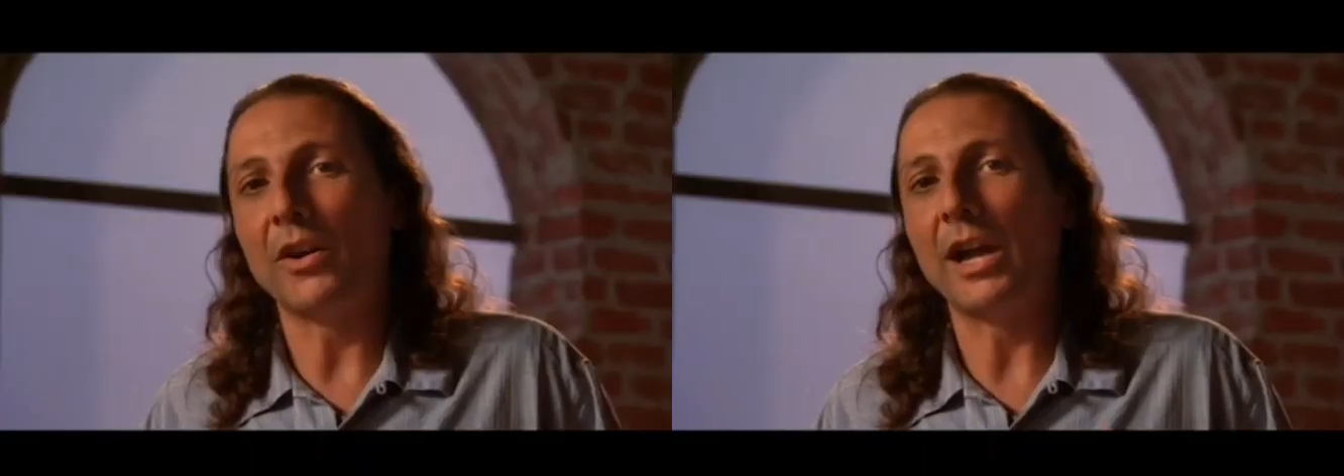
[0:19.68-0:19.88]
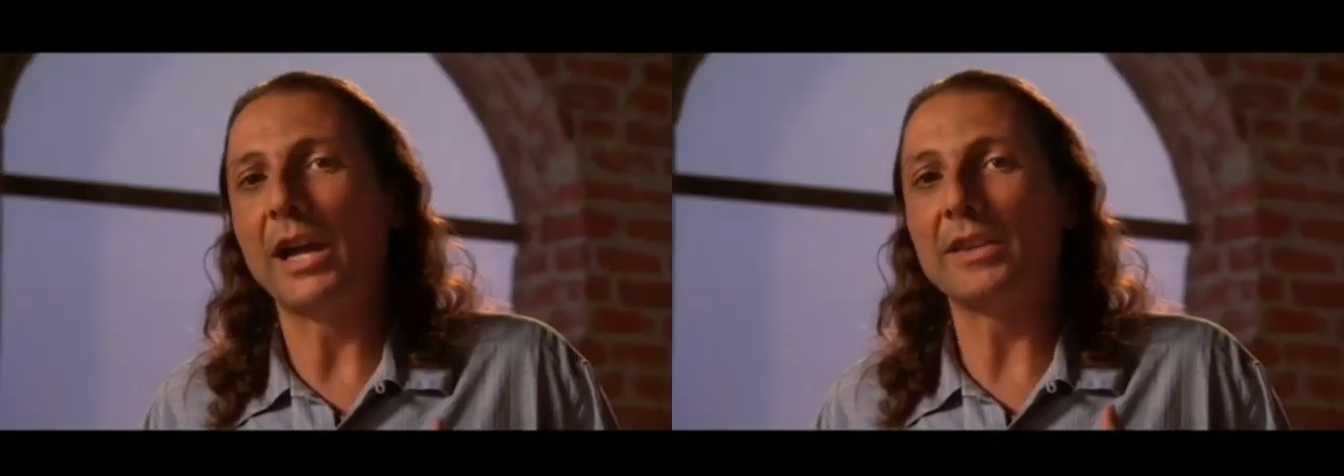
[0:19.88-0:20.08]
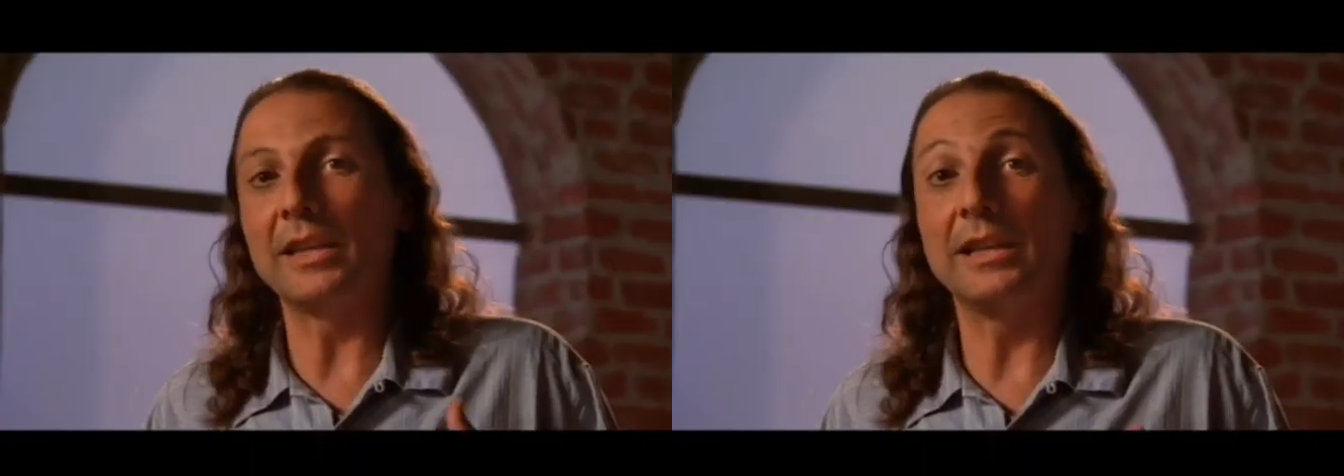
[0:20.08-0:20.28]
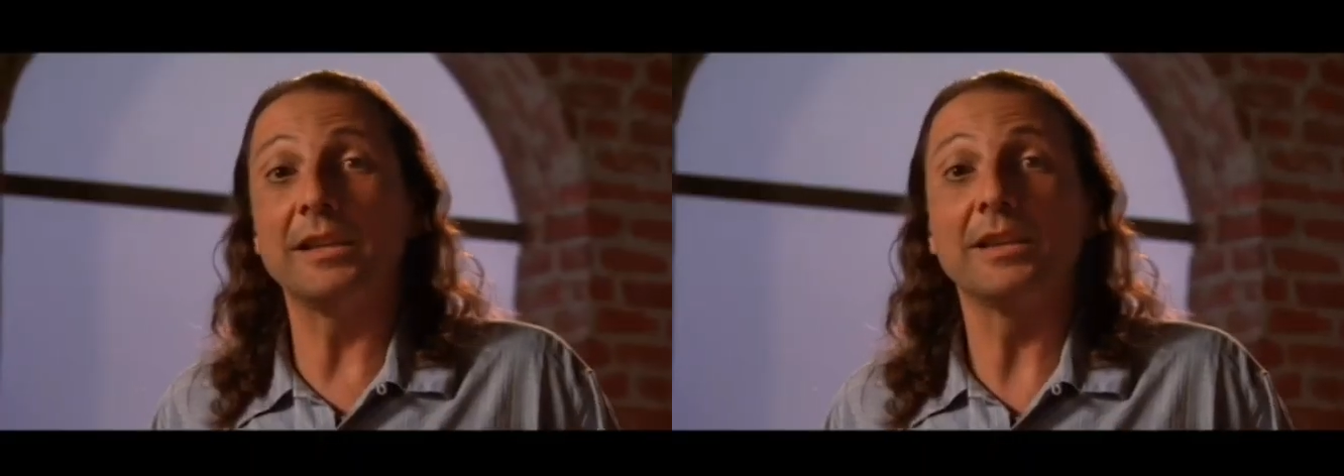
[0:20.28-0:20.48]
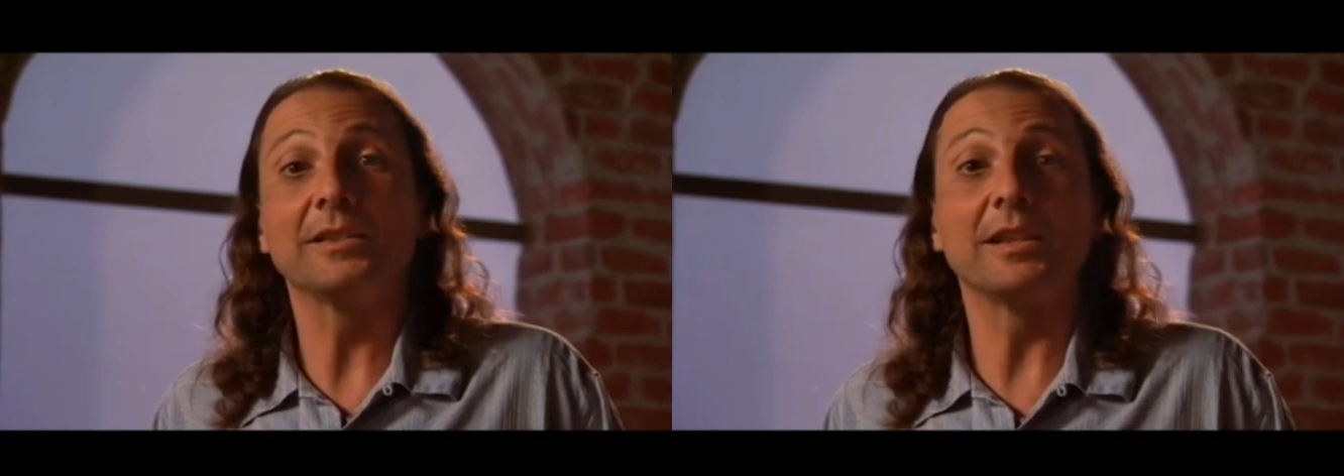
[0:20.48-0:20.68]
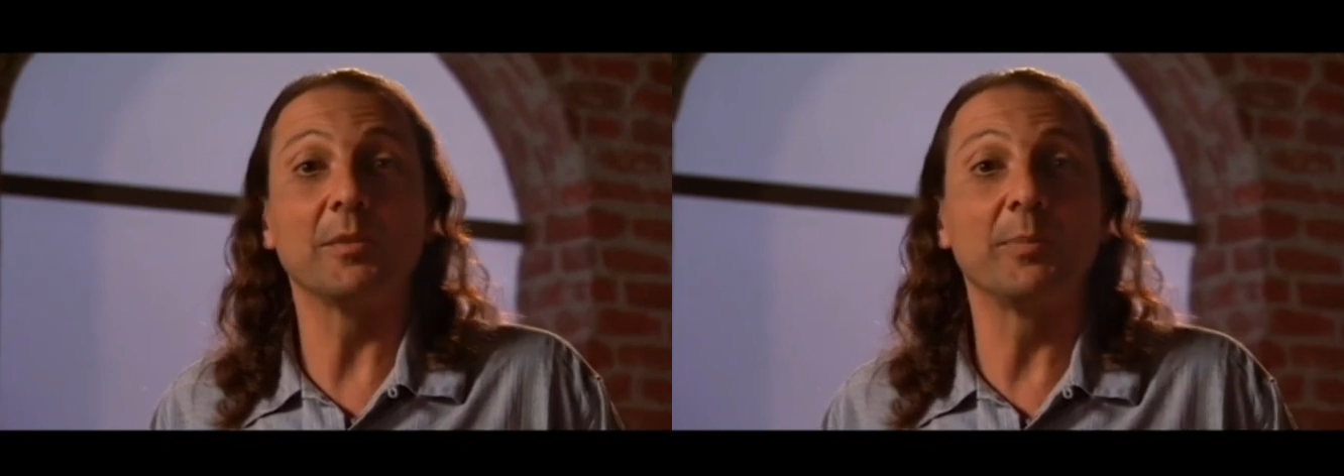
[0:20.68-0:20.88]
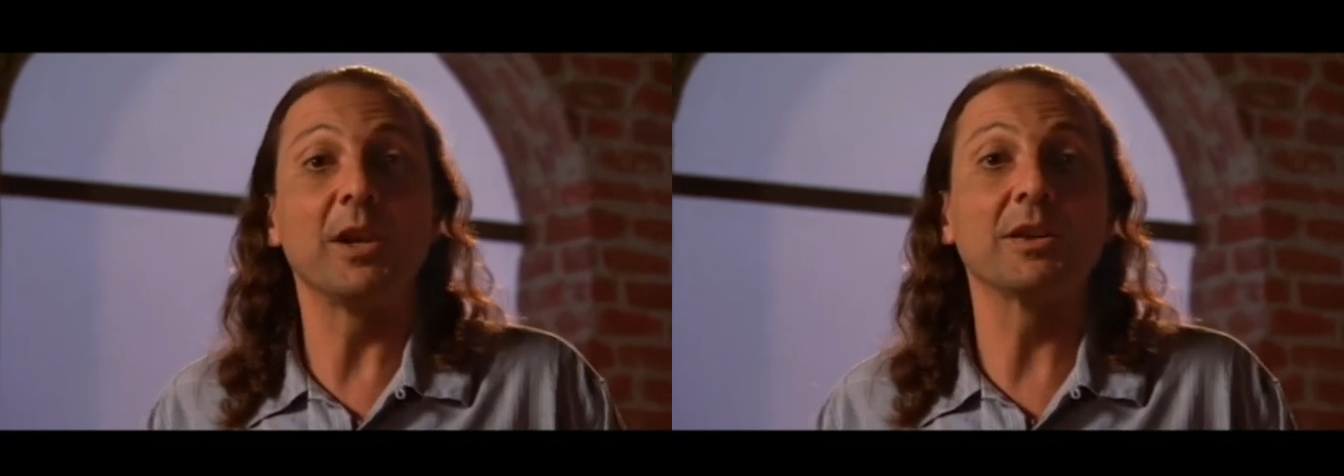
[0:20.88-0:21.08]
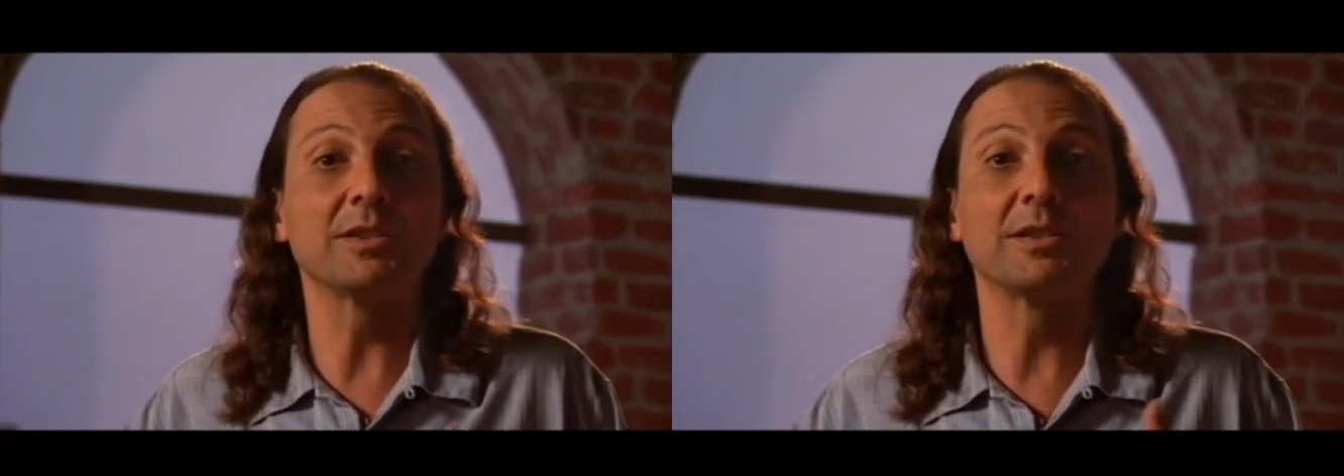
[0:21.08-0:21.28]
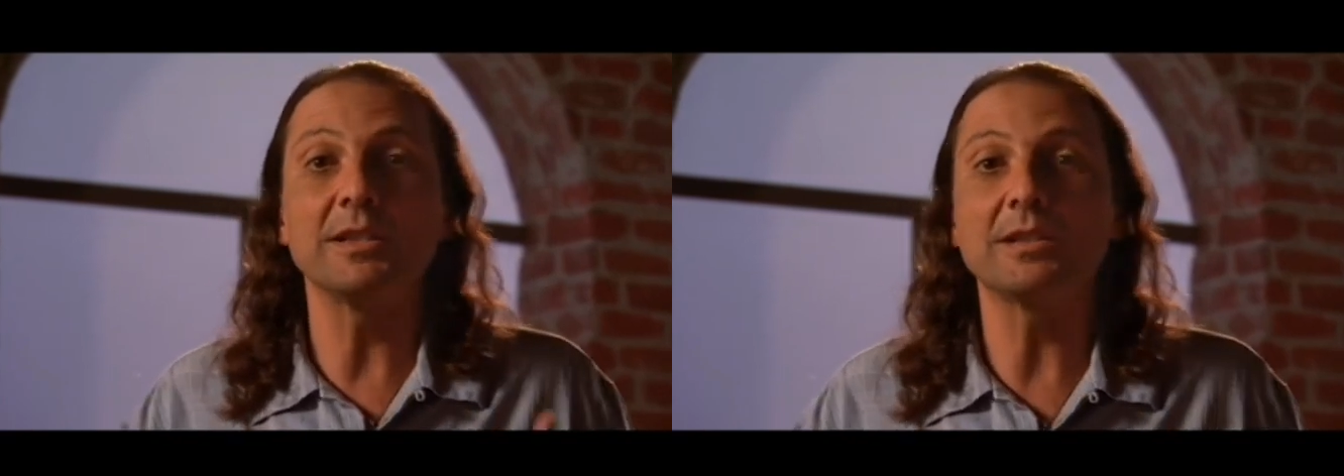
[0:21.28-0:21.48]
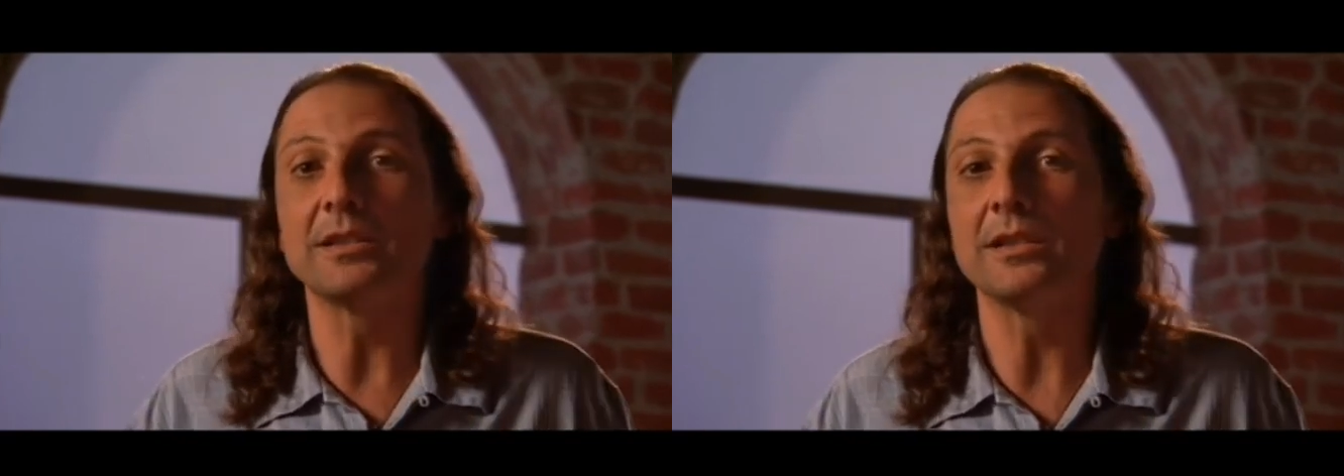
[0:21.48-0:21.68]
No. I think that the
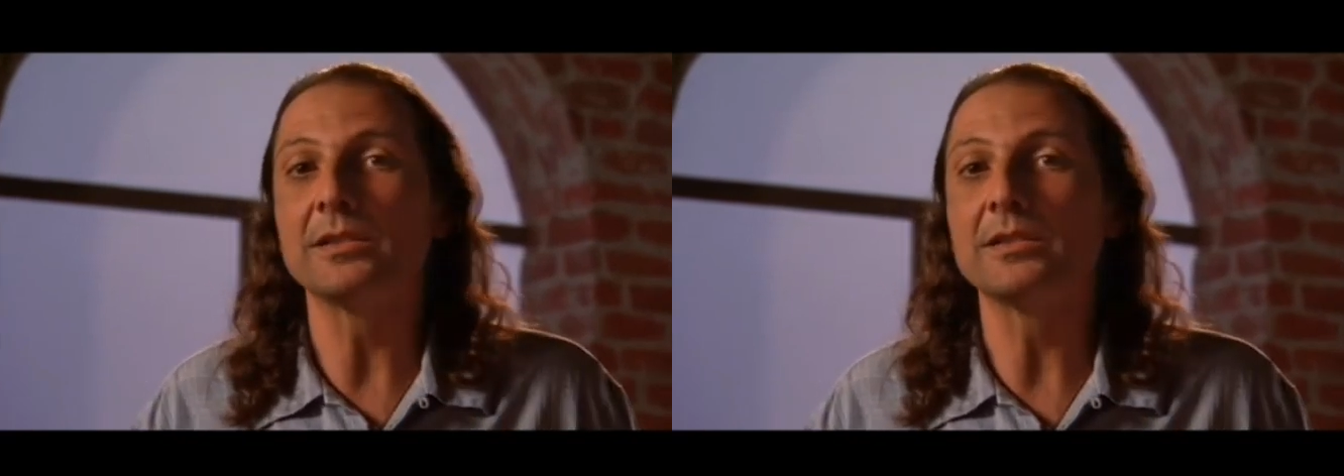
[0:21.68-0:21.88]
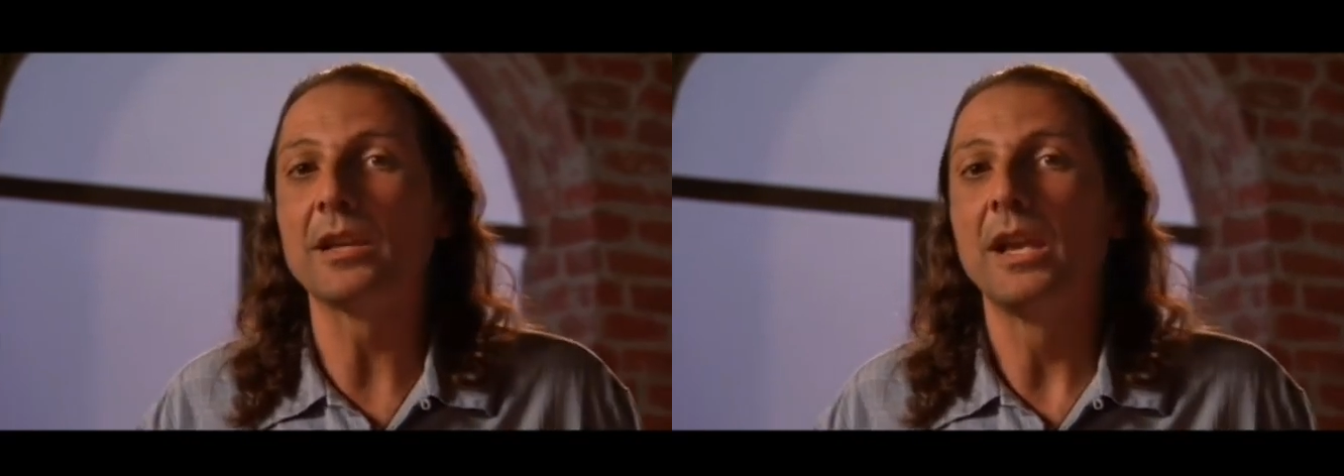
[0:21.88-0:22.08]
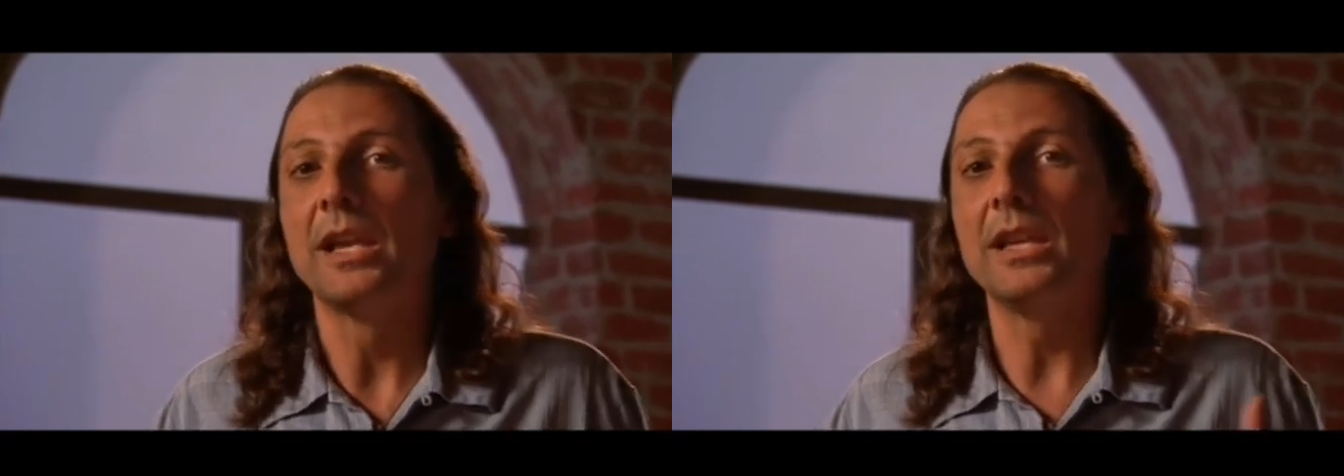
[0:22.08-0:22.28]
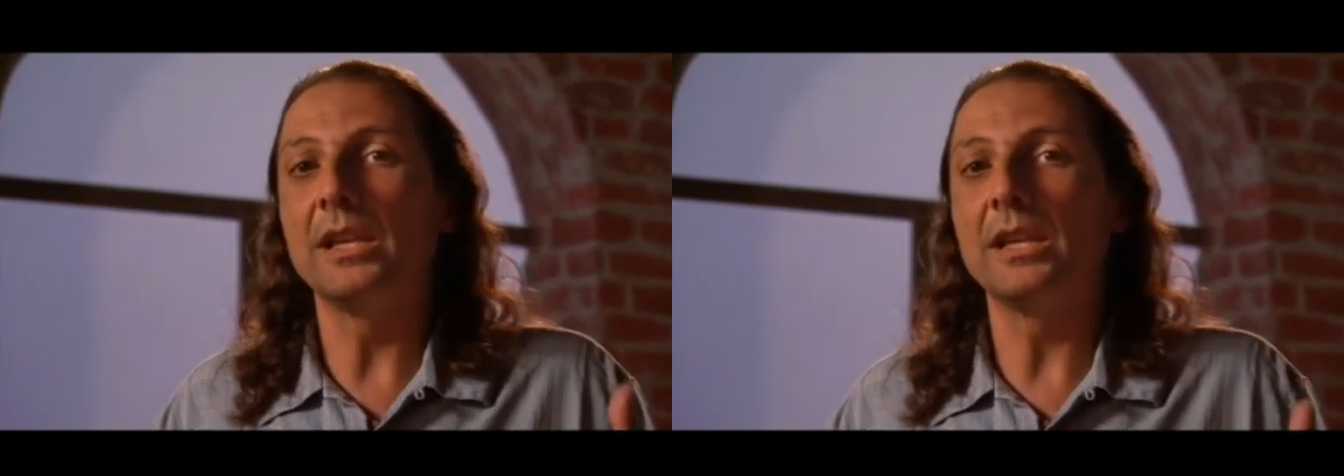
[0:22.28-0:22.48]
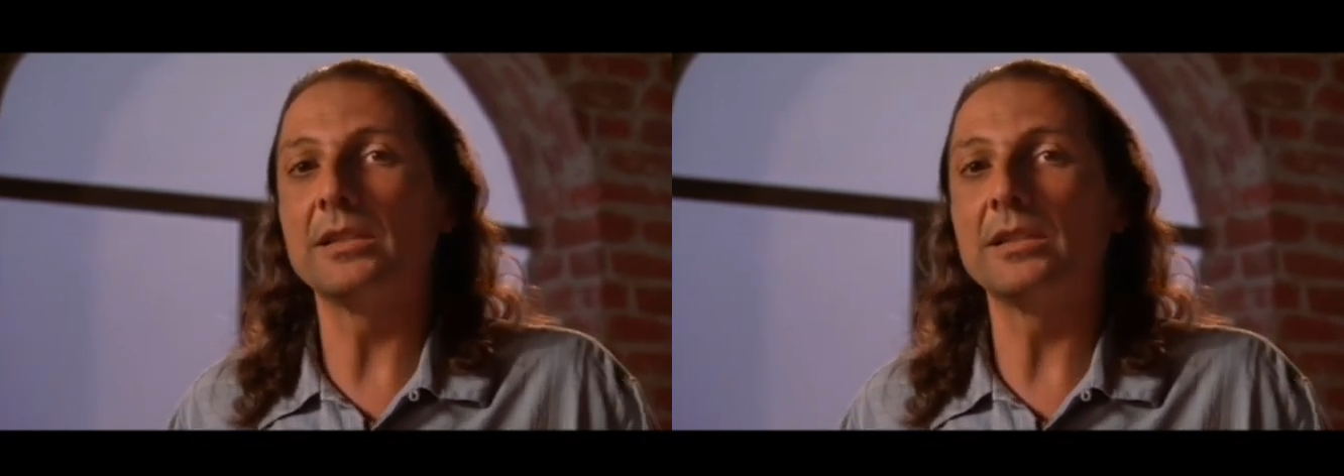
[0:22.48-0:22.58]
Planck's distance